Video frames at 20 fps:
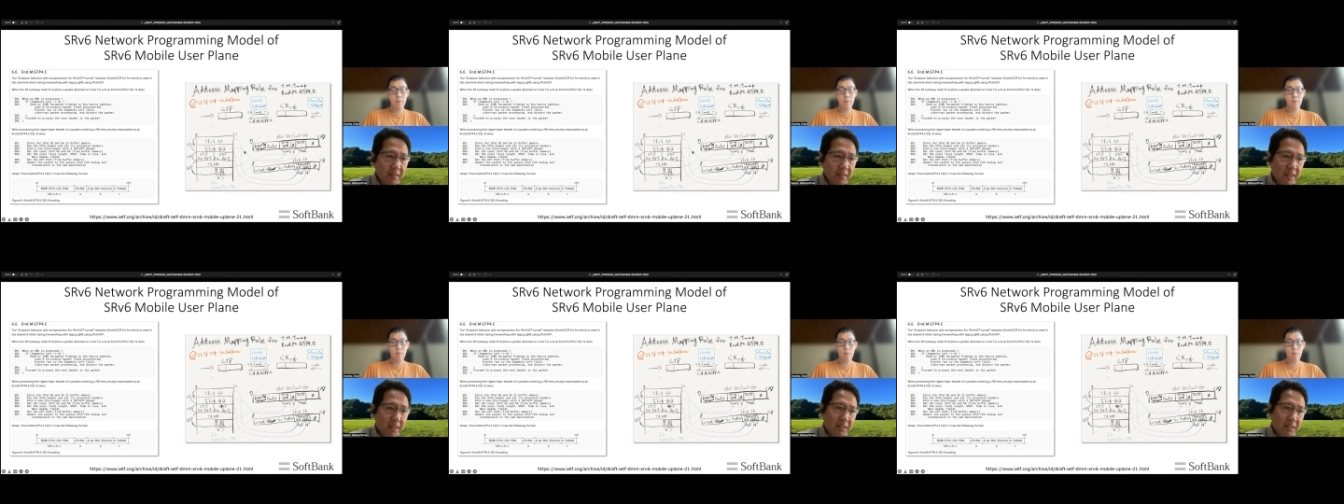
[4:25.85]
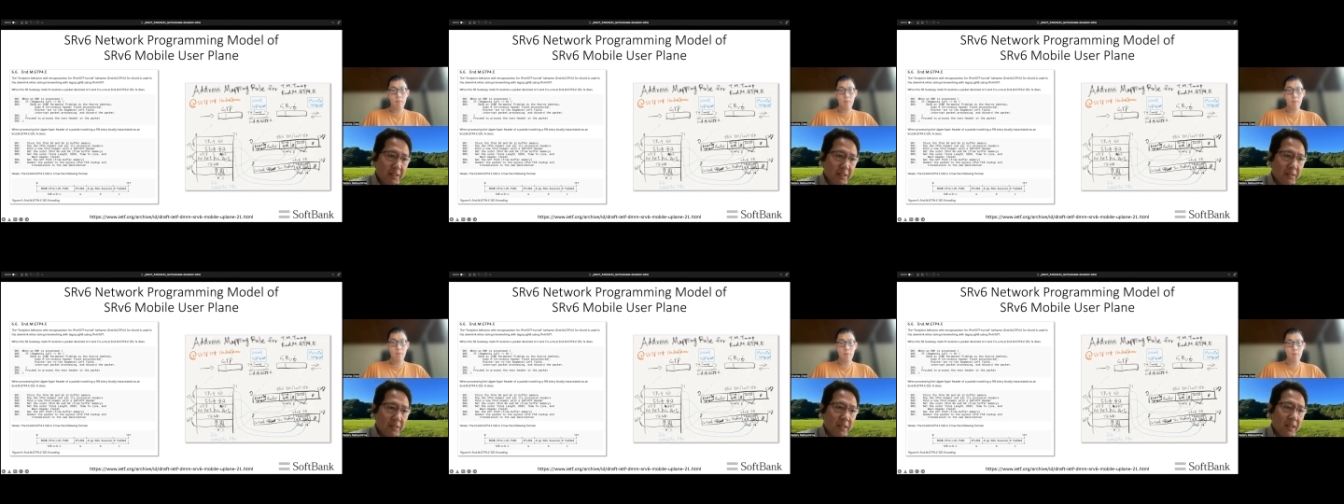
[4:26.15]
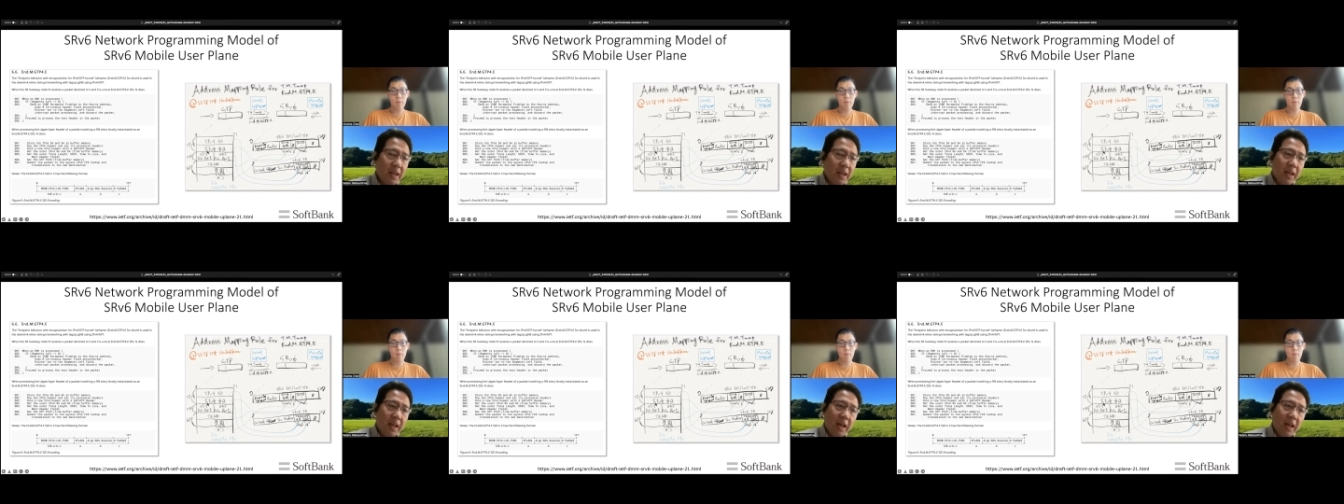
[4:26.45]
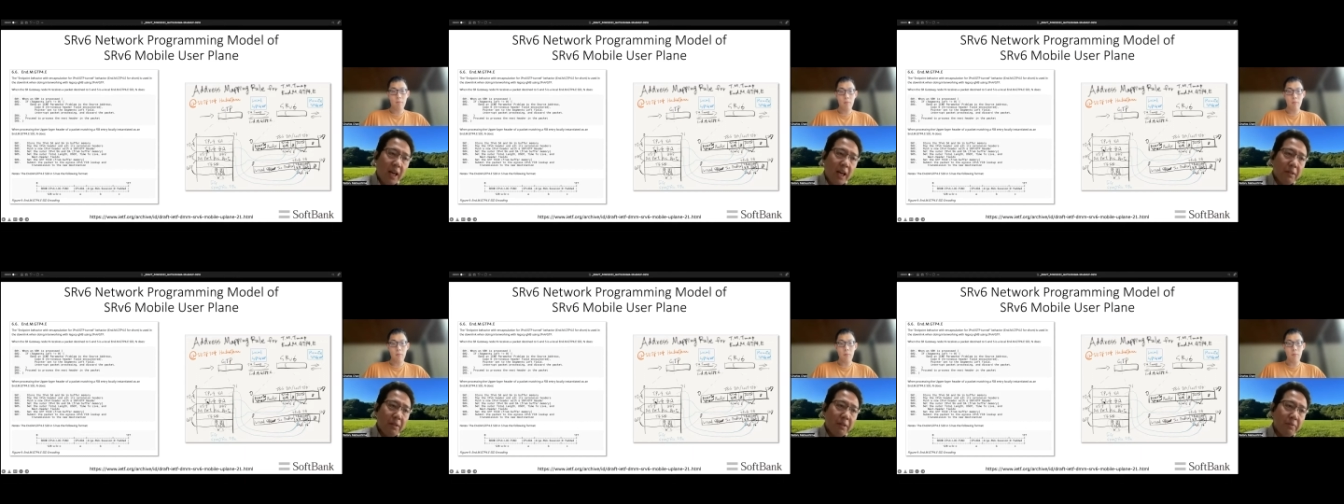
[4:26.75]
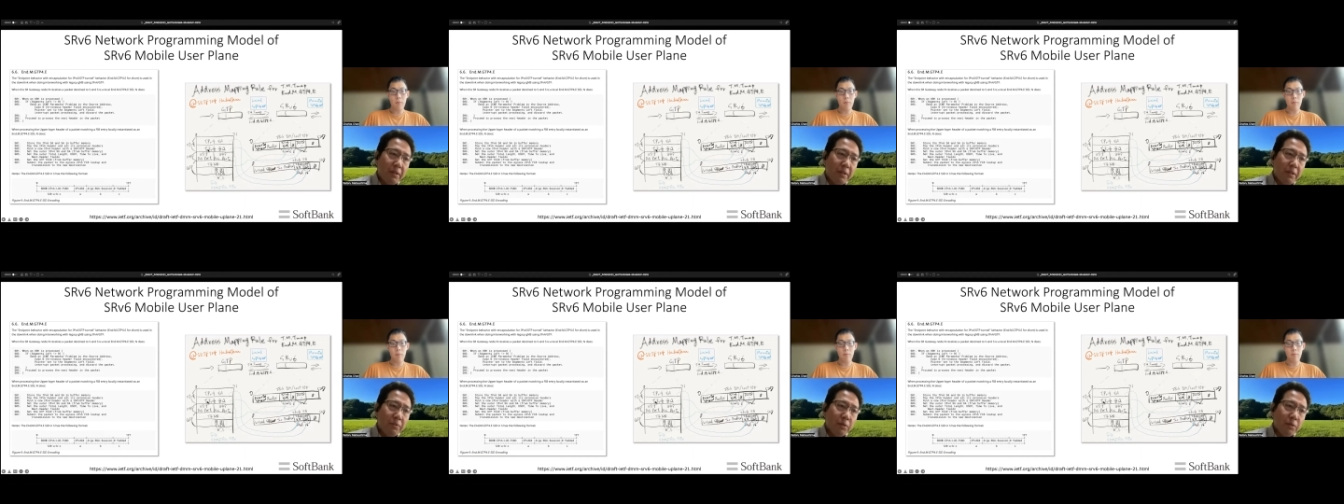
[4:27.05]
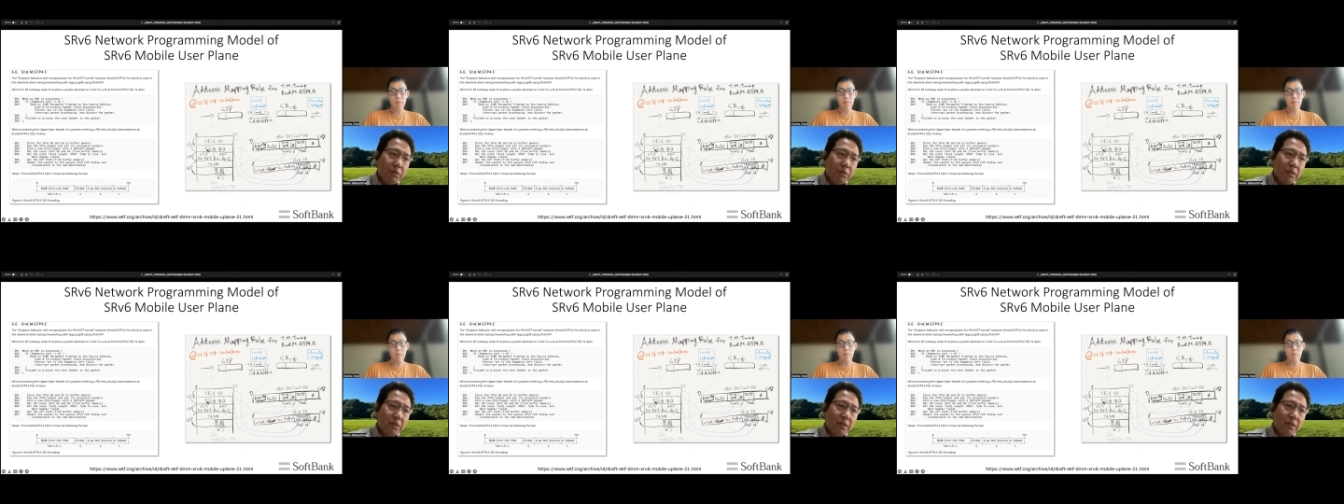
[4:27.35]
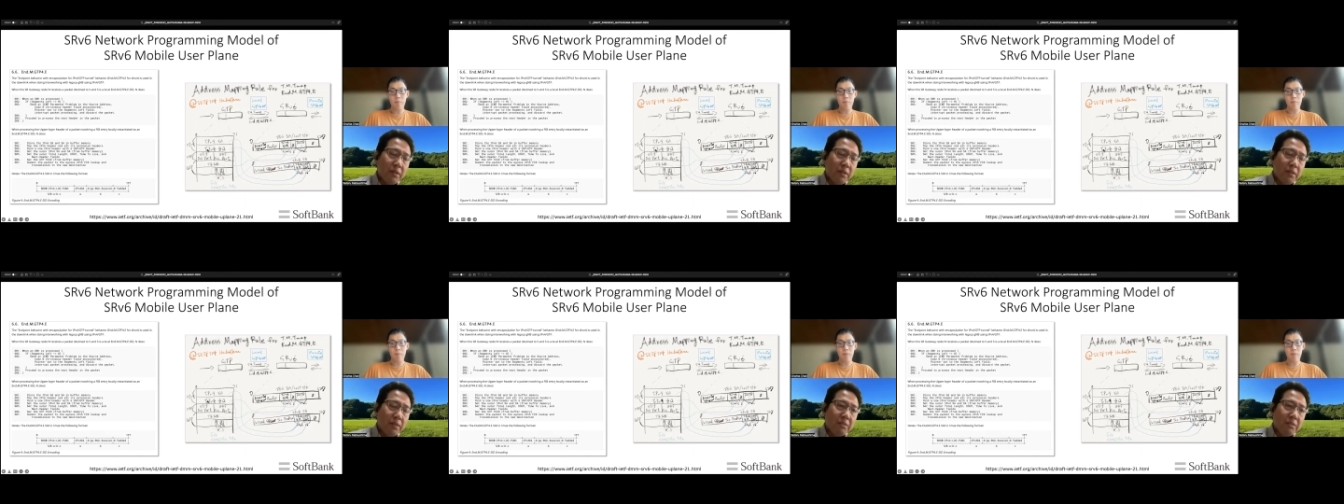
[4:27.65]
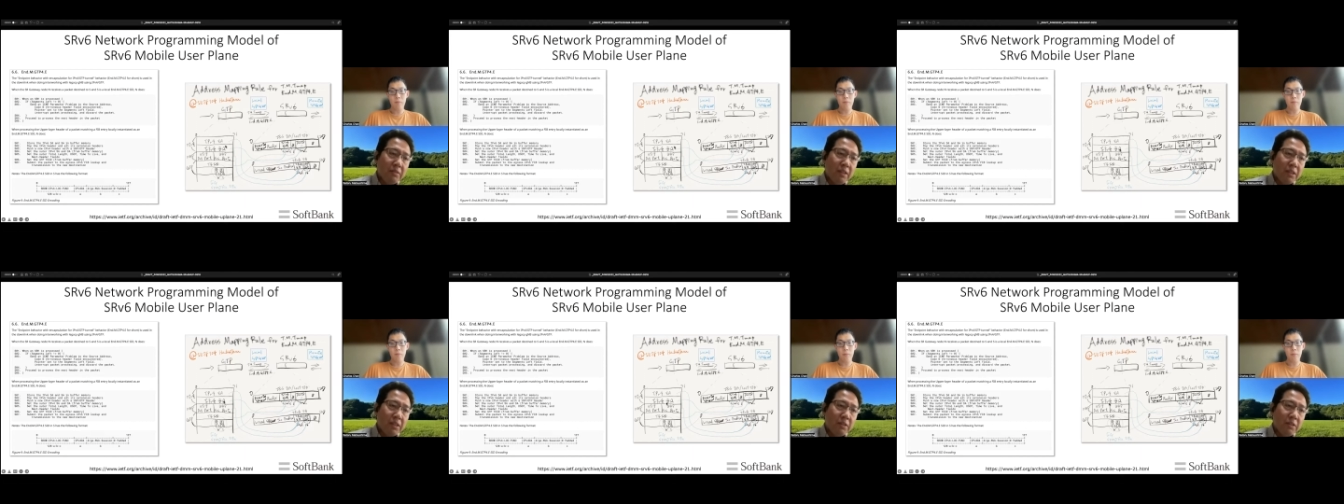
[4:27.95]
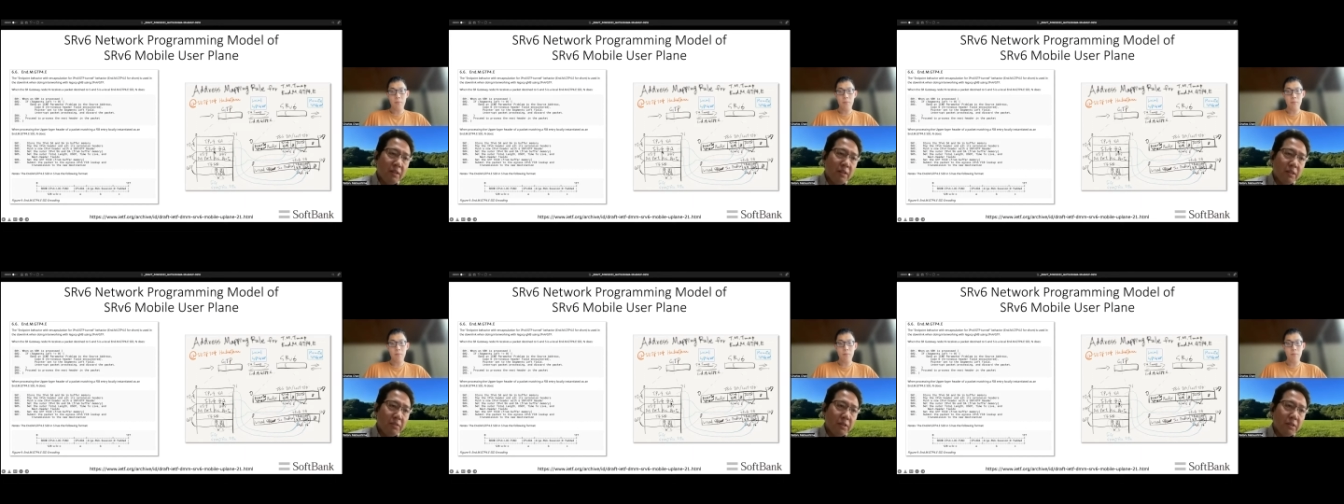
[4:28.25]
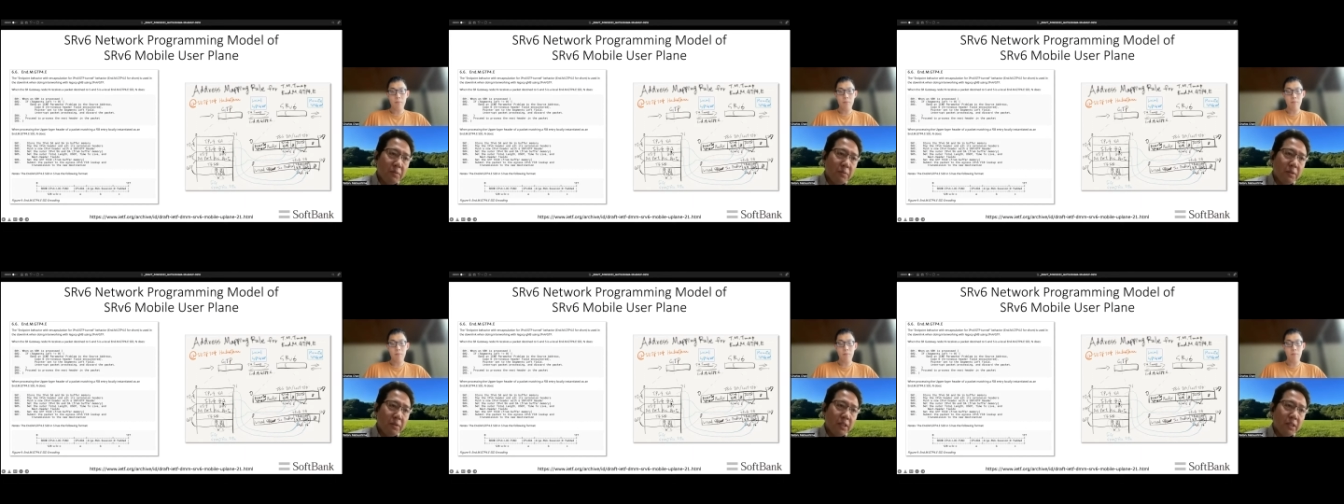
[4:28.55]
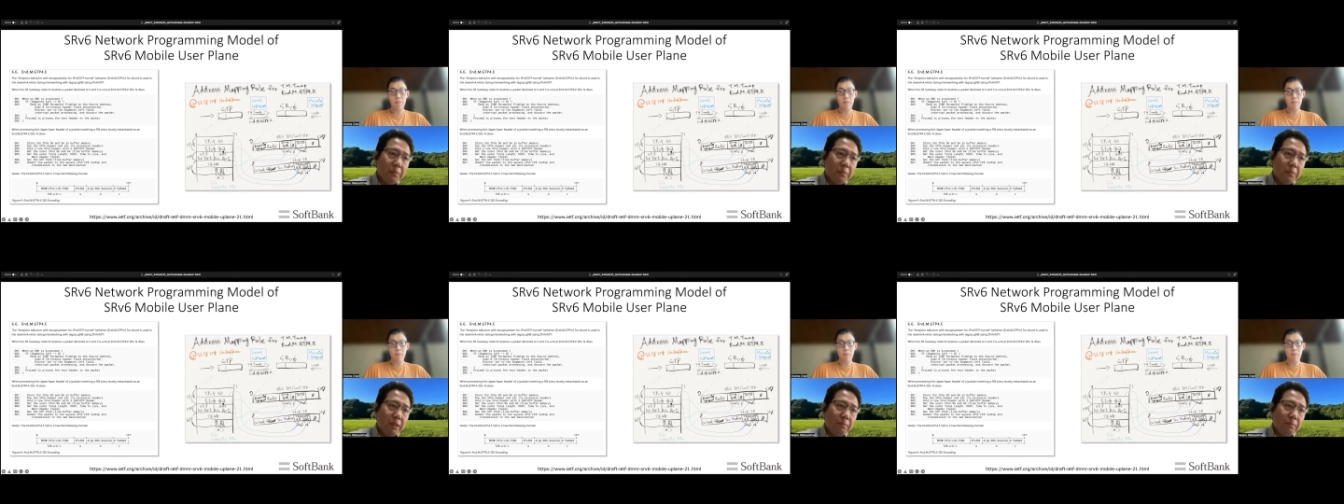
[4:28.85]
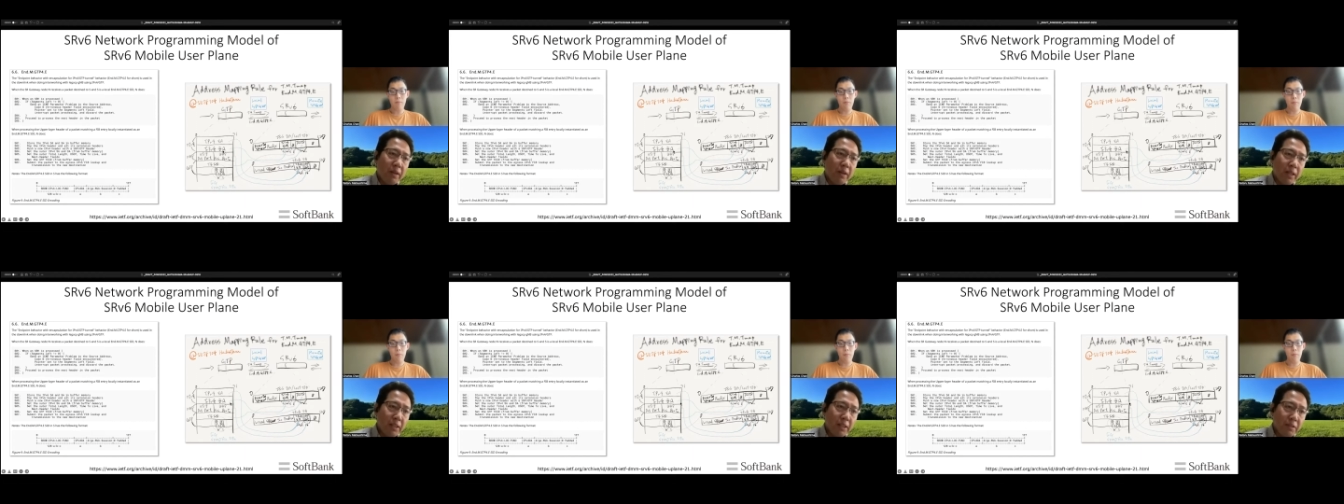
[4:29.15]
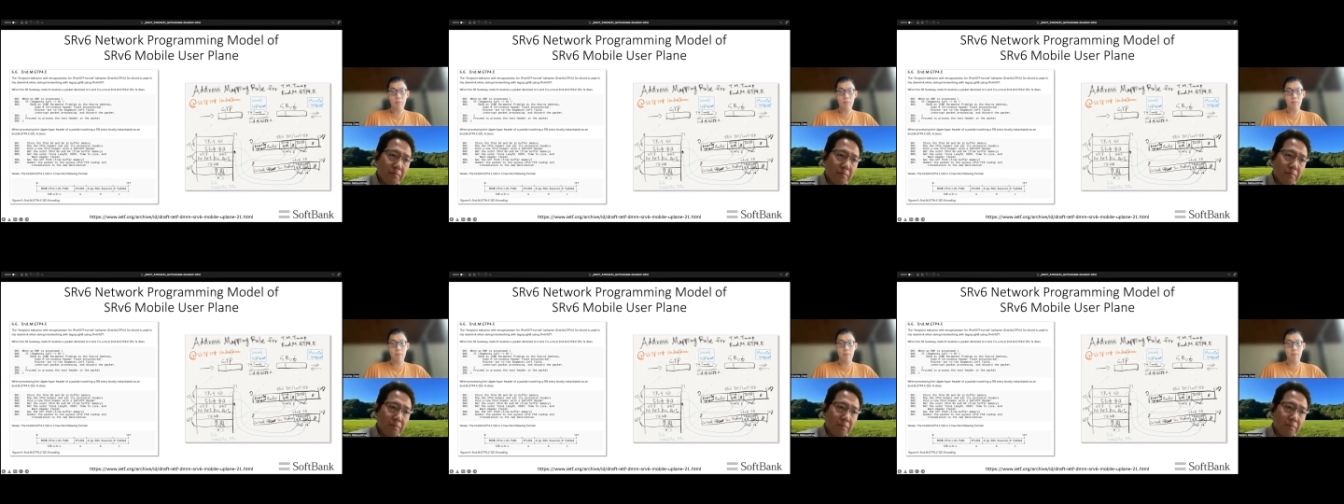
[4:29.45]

like this. IPv4 destination address, GTP packet,